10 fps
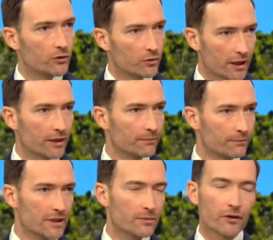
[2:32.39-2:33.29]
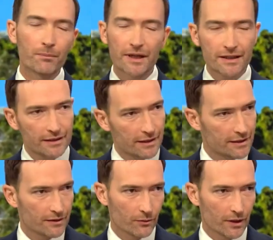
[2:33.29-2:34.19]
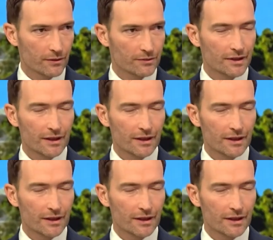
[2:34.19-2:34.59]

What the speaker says: UK. It's one of the biggest killers in the world.